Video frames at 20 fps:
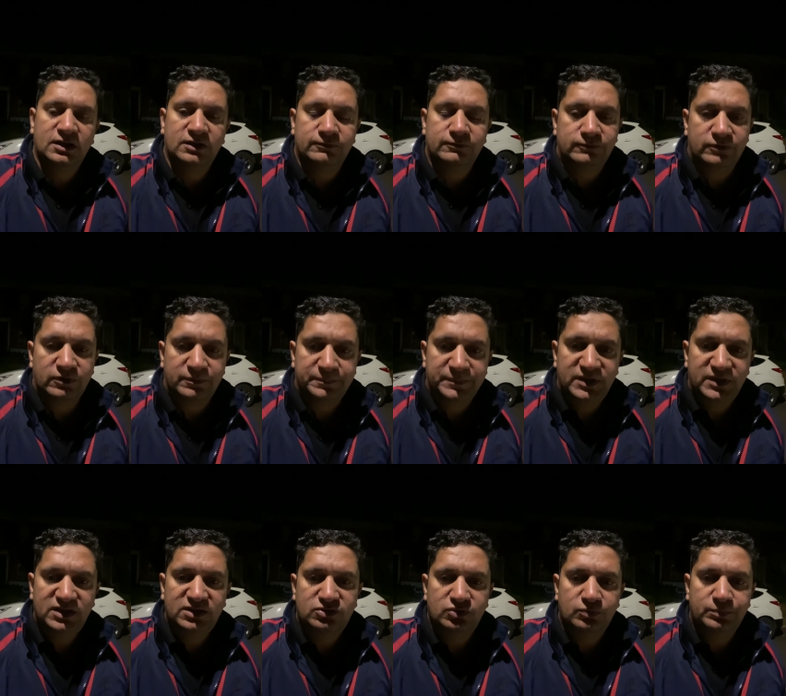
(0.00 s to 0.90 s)
for
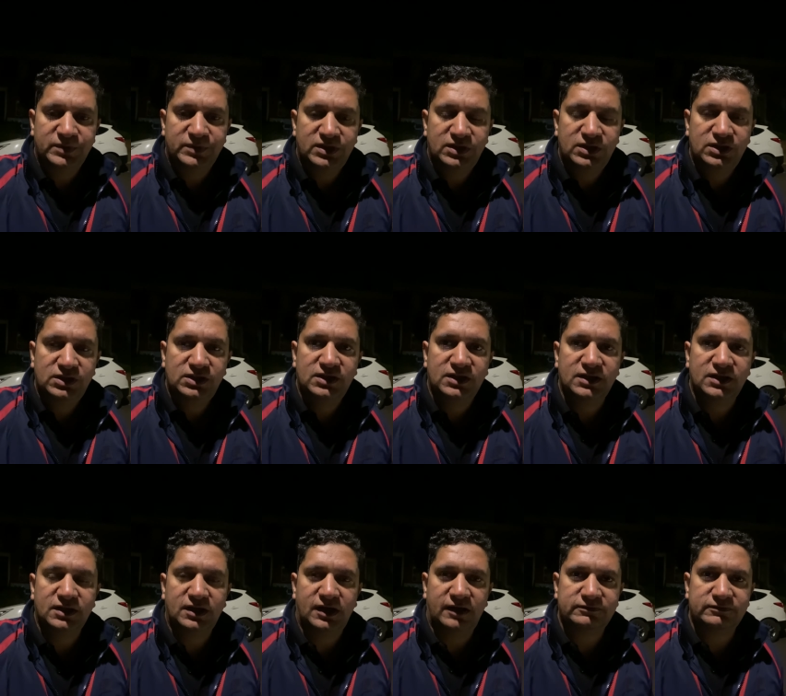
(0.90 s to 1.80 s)
me to be
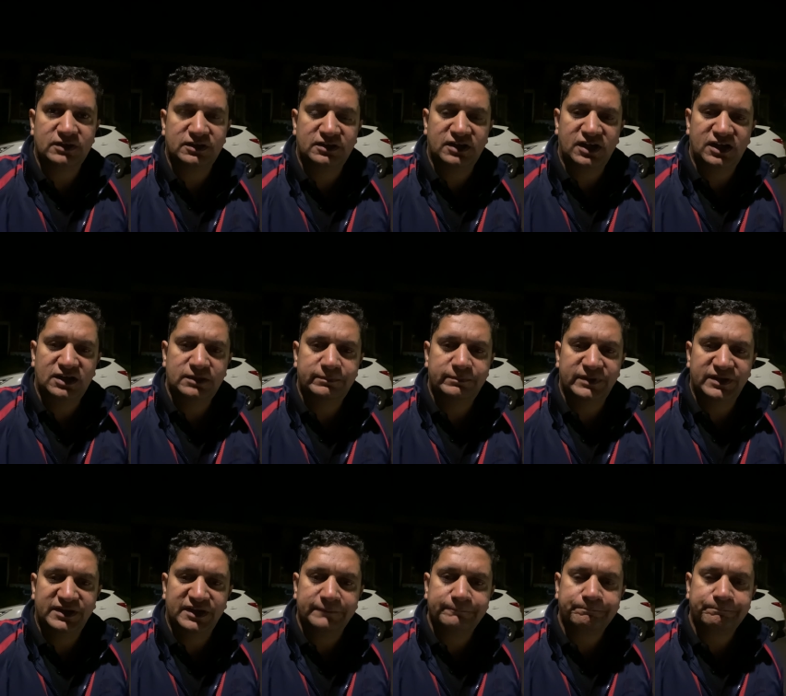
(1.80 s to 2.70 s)
after 9
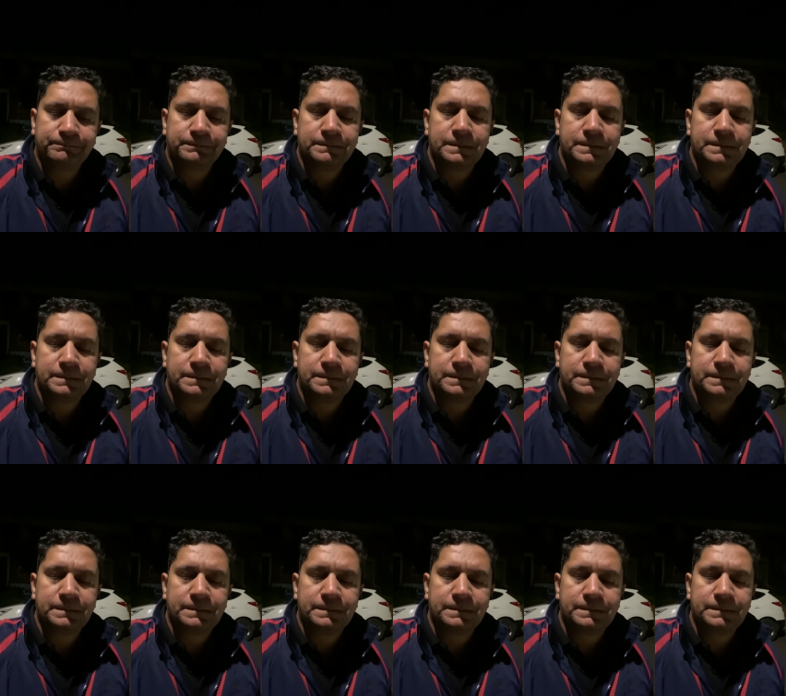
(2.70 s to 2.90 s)
p.m